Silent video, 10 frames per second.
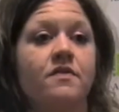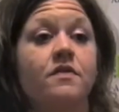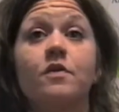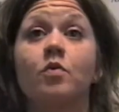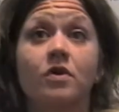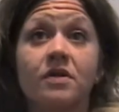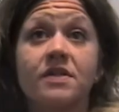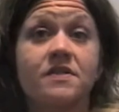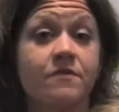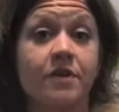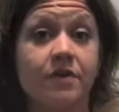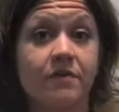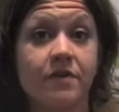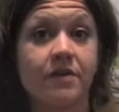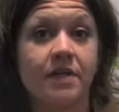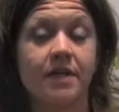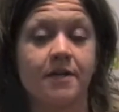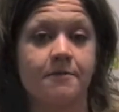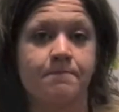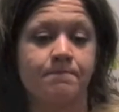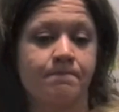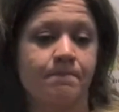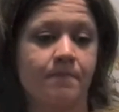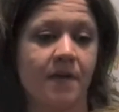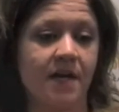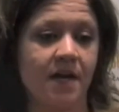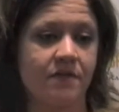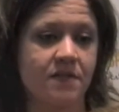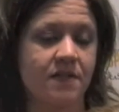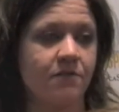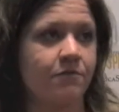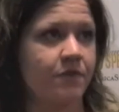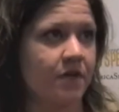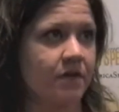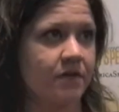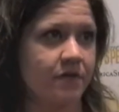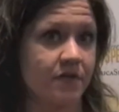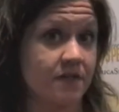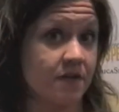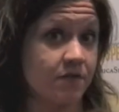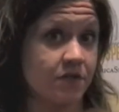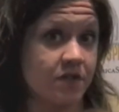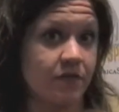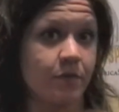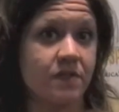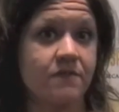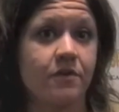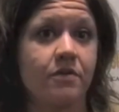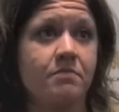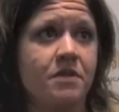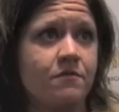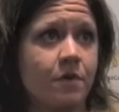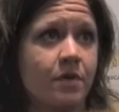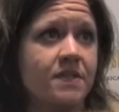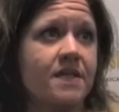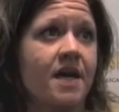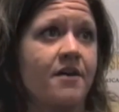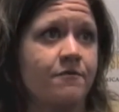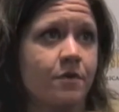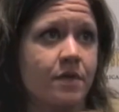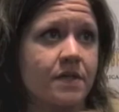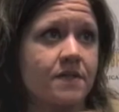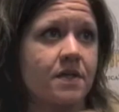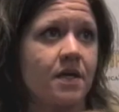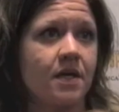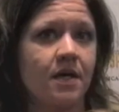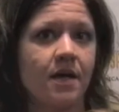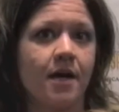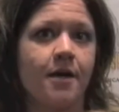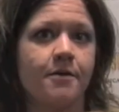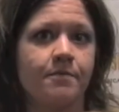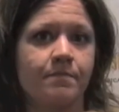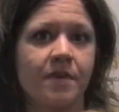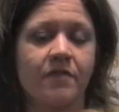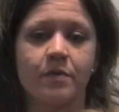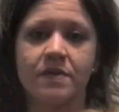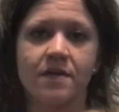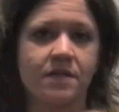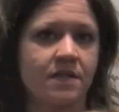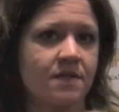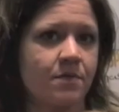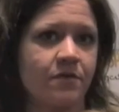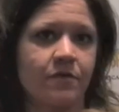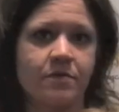the world is very, very, I have to say, very, very selfish. Everyone's very me-focused, I-focused. Everyone's out to get something for